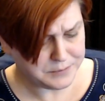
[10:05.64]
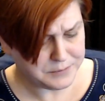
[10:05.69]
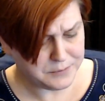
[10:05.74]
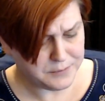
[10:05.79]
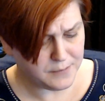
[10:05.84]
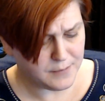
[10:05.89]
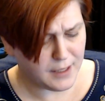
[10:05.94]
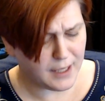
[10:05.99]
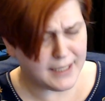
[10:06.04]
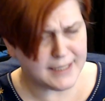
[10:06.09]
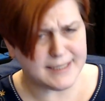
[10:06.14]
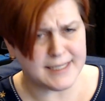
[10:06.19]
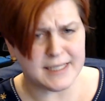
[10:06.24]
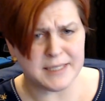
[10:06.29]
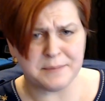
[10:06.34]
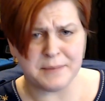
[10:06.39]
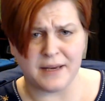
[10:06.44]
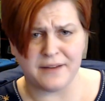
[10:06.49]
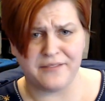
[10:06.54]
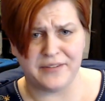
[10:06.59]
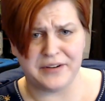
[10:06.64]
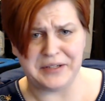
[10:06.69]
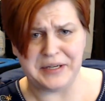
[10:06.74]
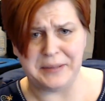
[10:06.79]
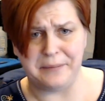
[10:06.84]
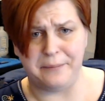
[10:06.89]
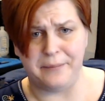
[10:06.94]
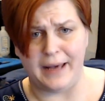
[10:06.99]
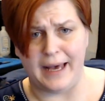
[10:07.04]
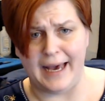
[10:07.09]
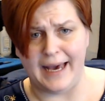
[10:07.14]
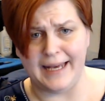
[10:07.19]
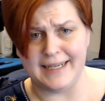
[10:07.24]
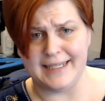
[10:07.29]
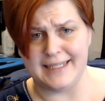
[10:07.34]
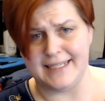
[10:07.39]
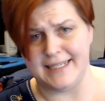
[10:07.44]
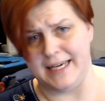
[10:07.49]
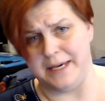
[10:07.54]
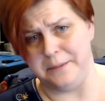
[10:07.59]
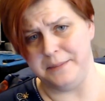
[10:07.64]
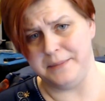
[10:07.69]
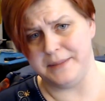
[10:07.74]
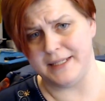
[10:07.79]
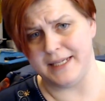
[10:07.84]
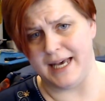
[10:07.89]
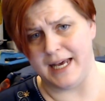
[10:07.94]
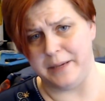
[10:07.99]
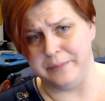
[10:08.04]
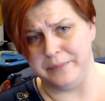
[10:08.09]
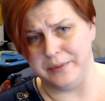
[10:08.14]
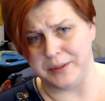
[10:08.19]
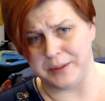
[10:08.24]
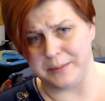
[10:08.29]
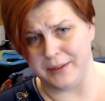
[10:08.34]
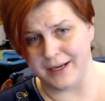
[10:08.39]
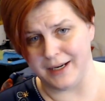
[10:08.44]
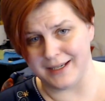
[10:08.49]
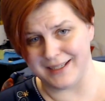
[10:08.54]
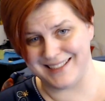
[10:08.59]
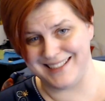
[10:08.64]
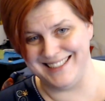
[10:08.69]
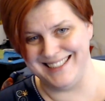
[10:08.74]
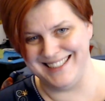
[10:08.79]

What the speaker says: This is my very bad attempt at a bookmark.